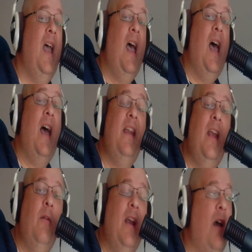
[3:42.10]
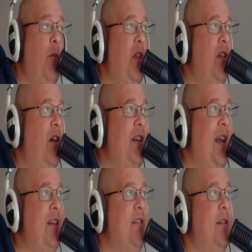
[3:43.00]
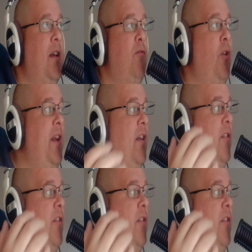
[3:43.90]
And here we are with the DynaCaster running the